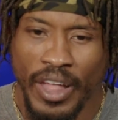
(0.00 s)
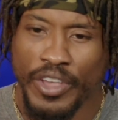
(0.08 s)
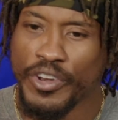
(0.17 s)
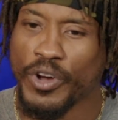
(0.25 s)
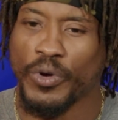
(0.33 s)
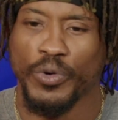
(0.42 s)

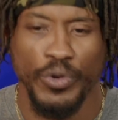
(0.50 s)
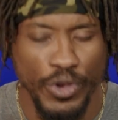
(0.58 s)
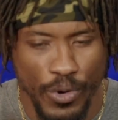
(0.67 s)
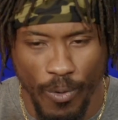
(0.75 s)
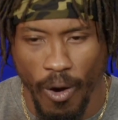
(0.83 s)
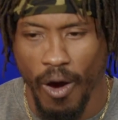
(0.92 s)
who
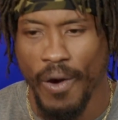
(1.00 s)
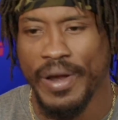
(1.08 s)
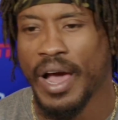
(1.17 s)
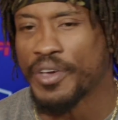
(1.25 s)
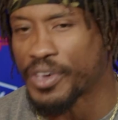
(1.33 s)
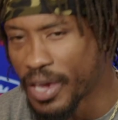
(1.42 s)
you are and
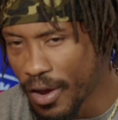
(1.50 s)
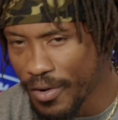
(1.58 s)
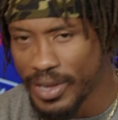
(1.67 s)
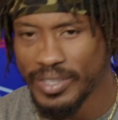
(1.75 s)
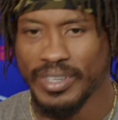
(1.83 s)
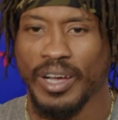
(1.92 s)
how you carry
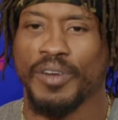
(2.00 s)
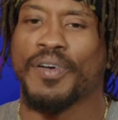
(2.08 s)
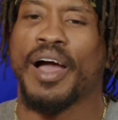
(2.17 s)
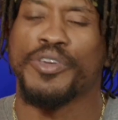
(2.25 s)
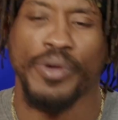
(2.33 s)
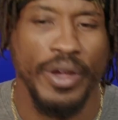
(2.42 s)
yourself,
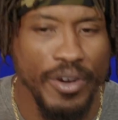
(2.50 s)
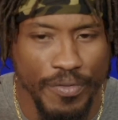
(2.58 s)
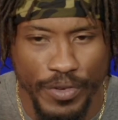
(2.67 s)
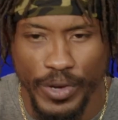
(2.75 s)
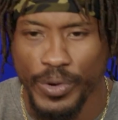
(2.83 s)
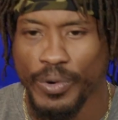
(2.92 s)
how you
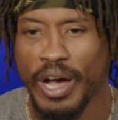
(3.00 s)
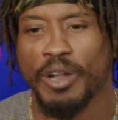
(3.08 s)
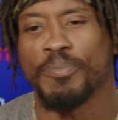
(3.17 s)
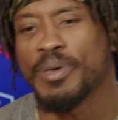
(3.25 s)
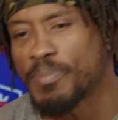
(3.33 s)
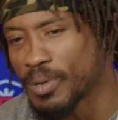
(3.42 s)
interview, how the
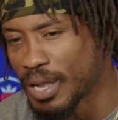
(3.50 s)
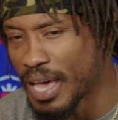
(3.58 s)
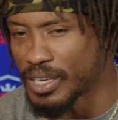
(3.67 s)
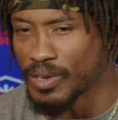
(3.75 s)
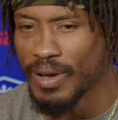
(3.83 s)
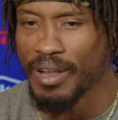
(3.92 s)
people
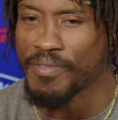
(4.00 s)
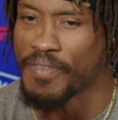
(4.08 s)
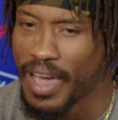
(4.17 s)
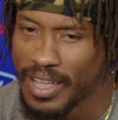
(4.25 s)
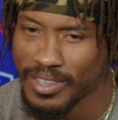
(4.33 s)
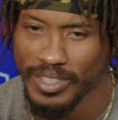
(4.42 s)
like you, how the
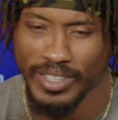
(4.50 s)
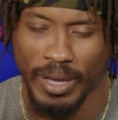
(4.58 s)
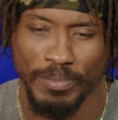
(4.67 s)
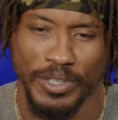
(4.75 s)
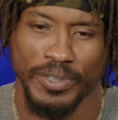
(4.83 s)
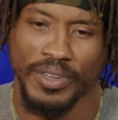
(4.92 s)
fans
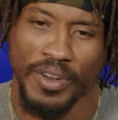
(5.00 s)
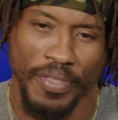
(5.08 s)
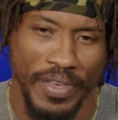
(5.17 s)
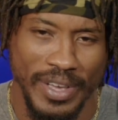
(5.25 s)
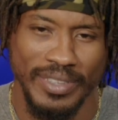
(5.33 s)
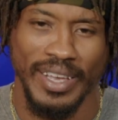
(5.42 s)
accept you,
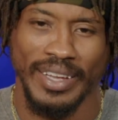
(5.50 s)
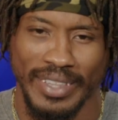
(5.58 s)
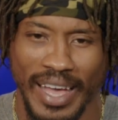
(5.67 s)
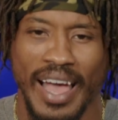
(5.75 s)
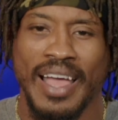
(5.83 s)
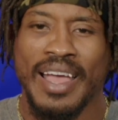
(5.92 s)
things like
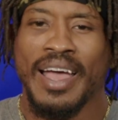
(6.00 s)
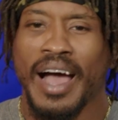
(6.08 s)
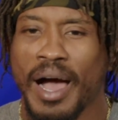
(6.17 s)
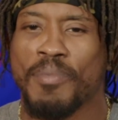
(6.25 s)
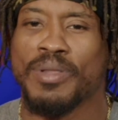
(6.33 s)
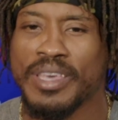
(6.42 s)
that,
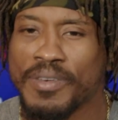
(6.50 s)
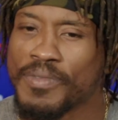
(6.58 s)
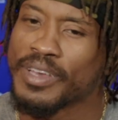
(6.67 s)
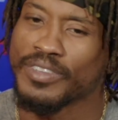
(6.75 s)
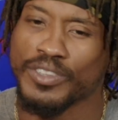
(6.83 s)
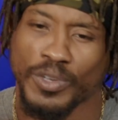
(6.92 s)
I believe,
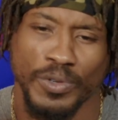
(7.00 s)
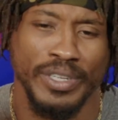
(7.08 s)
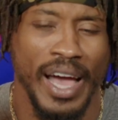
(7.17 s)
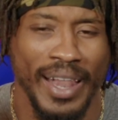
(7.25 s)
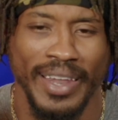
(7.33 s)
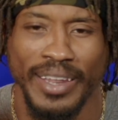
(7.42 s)
is a
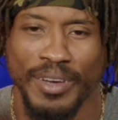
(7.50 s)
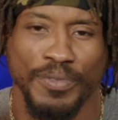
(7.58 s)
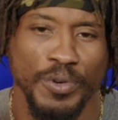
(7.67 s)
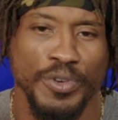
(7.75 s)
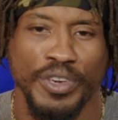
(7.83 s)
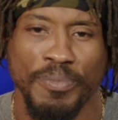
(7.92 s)
totality of
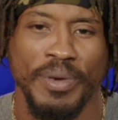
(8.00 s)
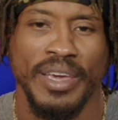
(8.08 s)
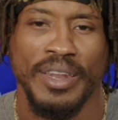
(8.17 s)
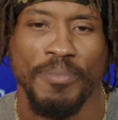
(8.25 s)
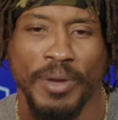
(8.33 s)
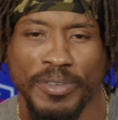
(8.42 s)
who you can be
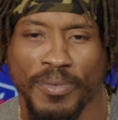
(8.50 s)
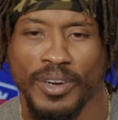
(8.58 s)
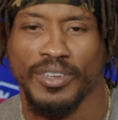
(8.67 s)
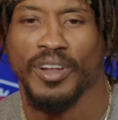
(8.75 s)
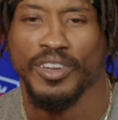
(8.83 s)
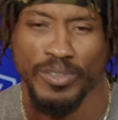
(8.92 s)
in the mixed
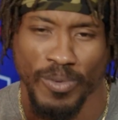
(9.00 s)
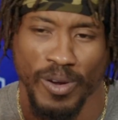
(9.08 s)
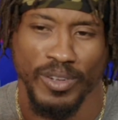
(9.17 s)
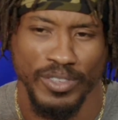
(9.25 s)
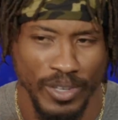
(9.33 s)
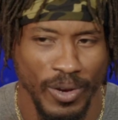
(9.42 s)
martial arts
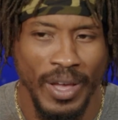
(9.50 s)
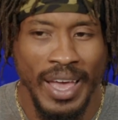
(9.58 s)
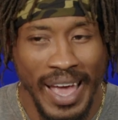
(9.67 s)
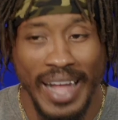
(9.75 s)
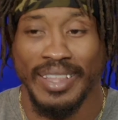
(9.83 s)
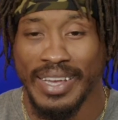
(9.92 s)
world. So
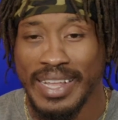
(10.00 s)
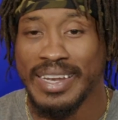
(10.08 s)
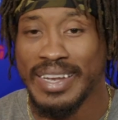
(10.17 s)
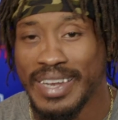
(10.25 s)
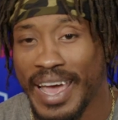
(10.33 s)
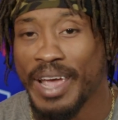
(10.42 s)
at the end
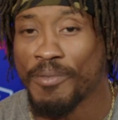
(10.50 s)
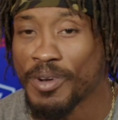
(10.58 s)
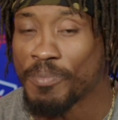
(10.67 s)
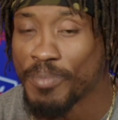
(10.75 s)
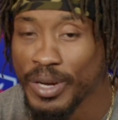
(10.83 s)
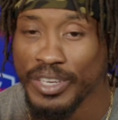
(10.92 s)
of the day, when
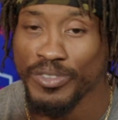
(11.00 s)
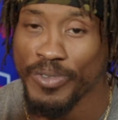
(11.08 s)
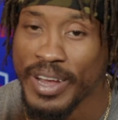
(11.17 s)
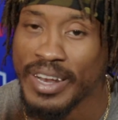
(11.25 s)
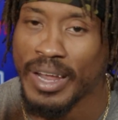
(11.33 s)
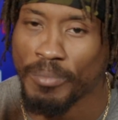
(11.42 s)
the book is
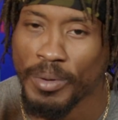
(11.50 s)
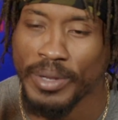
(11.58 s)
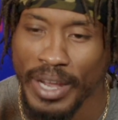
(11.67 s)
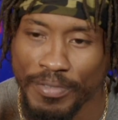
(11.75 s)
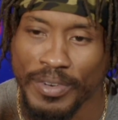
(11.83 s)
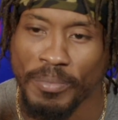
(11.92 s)
written, I'm going to
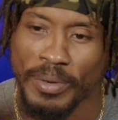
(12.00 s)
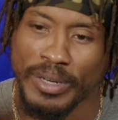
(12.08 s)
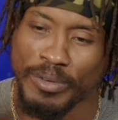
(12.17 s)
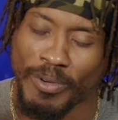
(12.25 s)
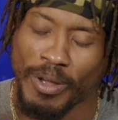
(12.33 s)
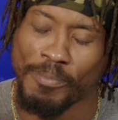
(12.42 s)
definitely be
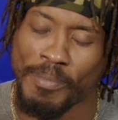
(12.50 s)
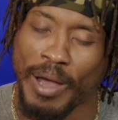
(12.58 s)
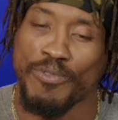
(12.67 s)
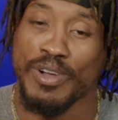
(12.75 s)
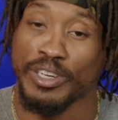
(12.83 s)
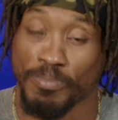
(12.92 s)
on the
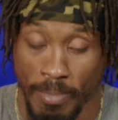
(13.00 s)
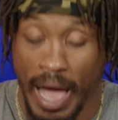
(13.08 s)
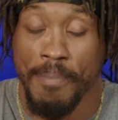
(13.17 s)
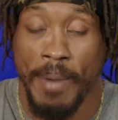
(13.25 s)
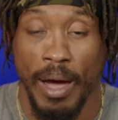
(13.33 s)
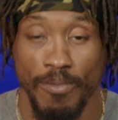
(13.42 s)
my
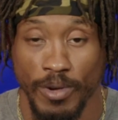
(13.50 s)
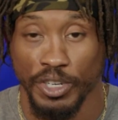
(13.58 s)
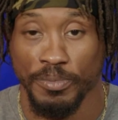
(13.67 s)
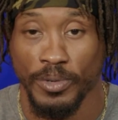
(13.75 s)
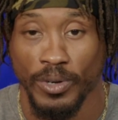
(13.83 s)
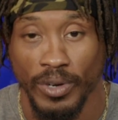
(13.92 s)
Mount
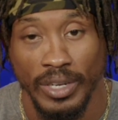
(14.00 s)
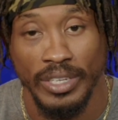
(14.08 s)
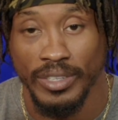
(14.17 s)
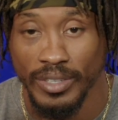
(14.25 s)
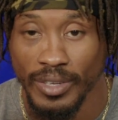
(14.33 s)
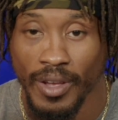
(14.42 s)
Rushmore, at
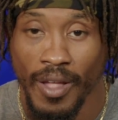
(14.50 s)
least.